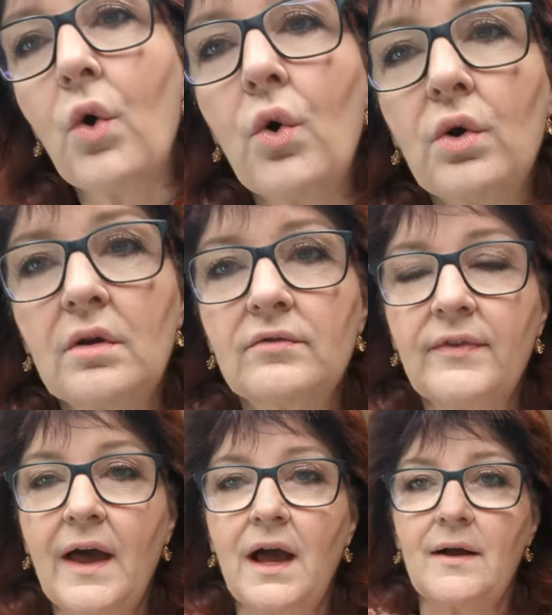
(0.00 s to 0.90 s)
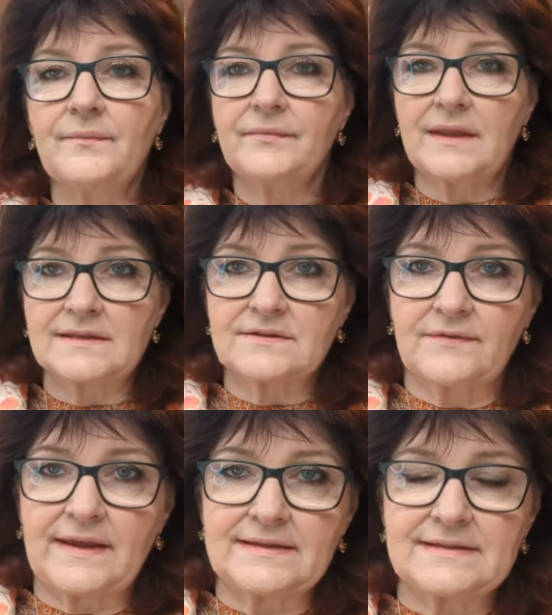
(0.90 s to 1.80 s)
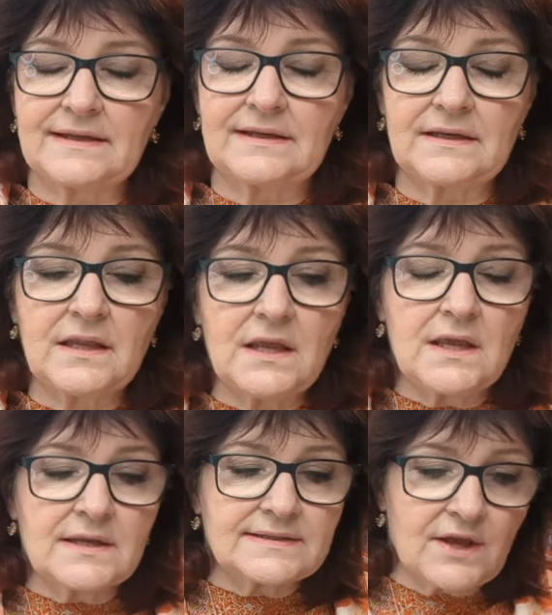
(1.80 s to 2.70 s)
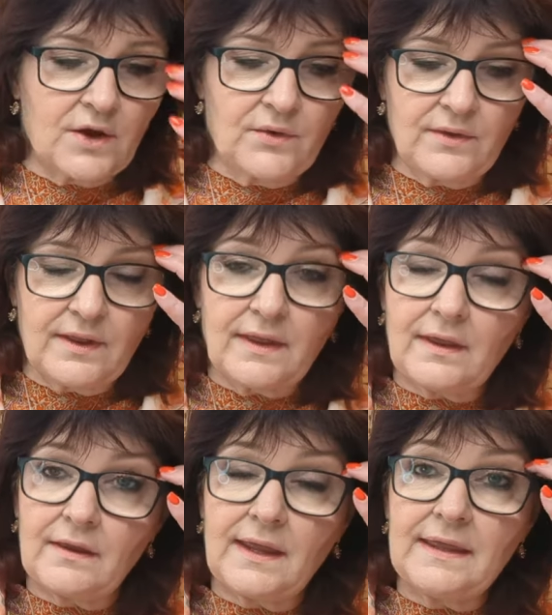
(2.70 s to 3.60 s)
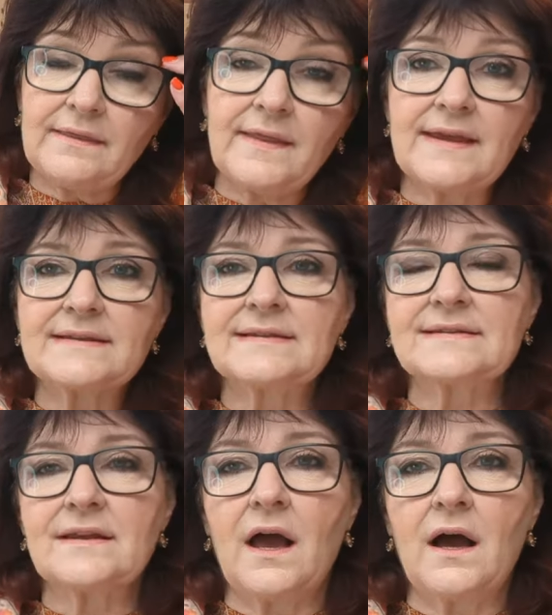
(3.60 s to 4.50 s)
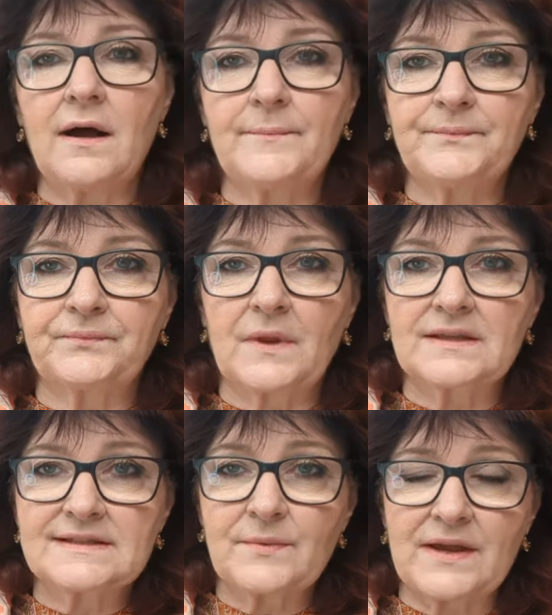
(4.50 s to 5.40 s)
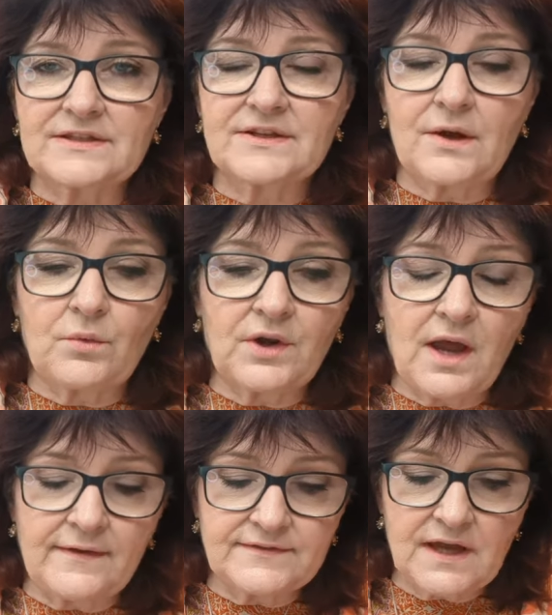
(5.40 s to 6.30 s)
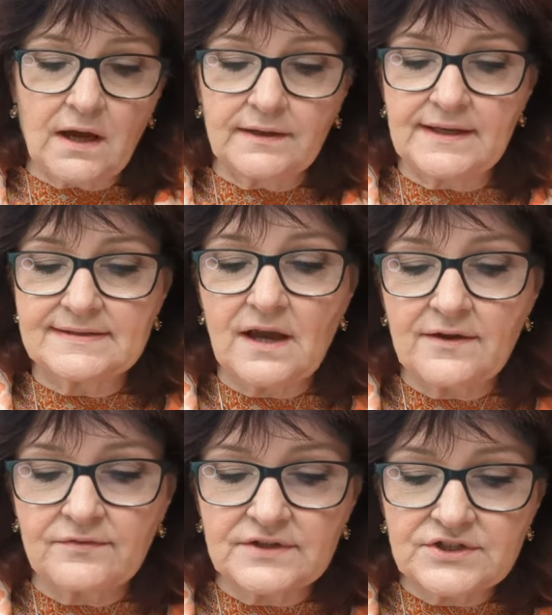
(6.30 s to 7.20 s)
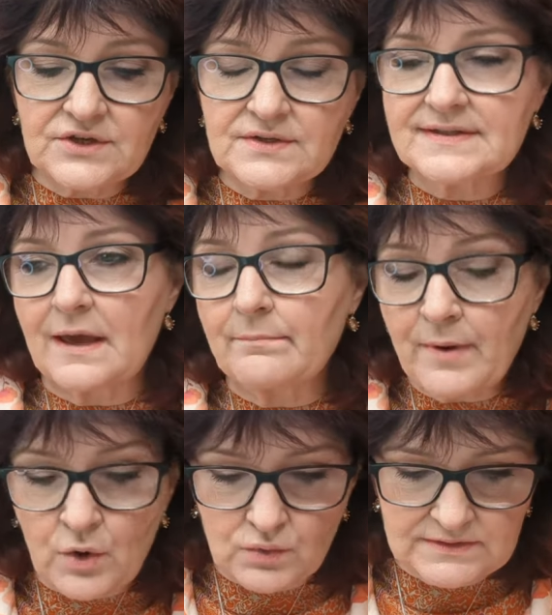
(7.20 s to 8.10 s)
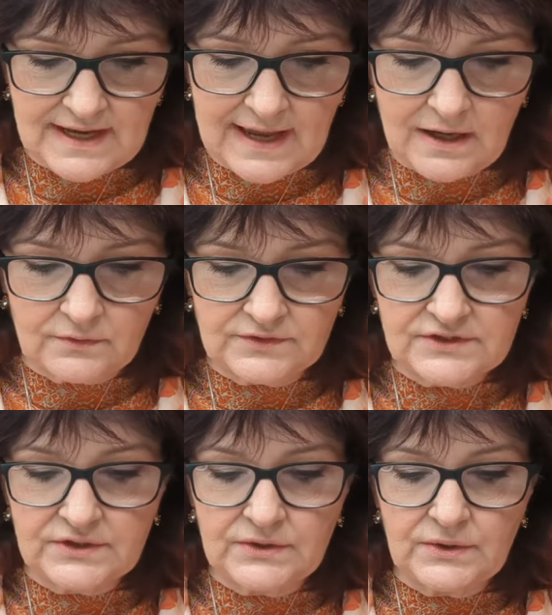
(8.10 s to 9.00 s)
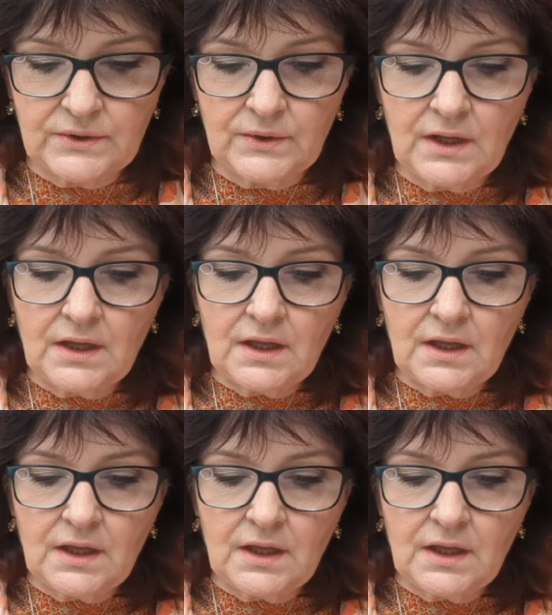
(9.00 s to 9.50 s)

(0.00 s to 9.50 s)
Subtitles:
all of that interfacing. So in this sweatshirt, what I've done is I've reduced that bulk down to